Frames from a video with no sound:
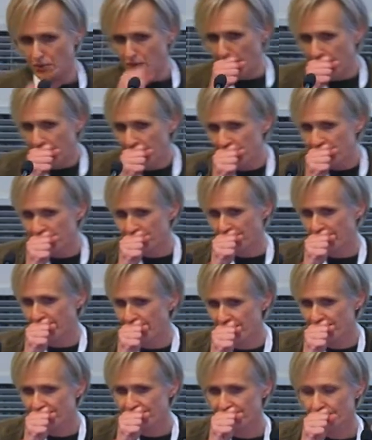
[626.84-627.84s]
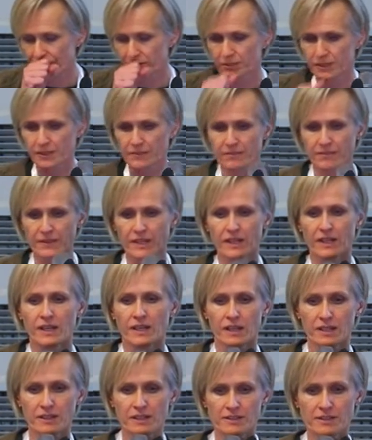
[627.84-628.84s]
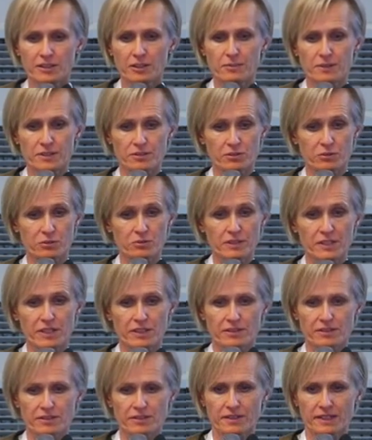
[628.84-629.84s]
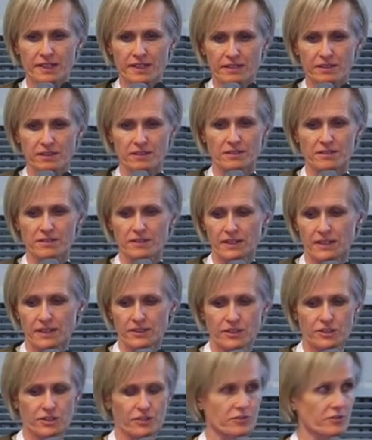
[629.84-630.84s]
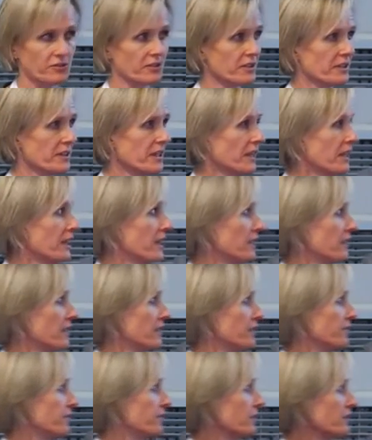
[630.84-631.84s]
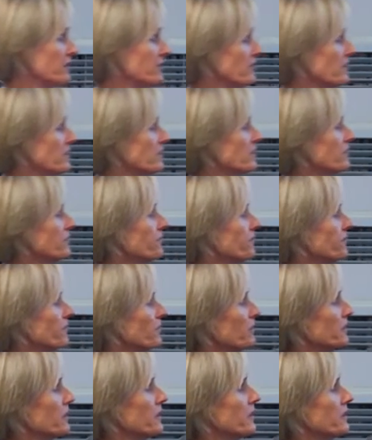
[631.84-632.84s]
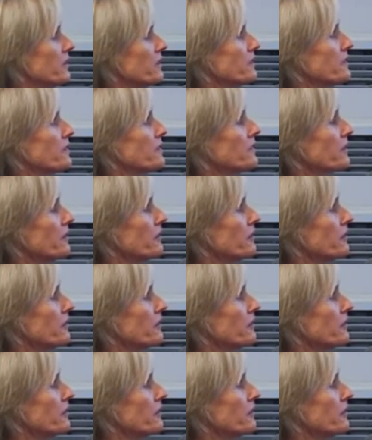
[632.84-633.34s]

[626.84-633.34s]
Excuse me. And these therapies are already used in adults and children. Now, if you're interested in following this,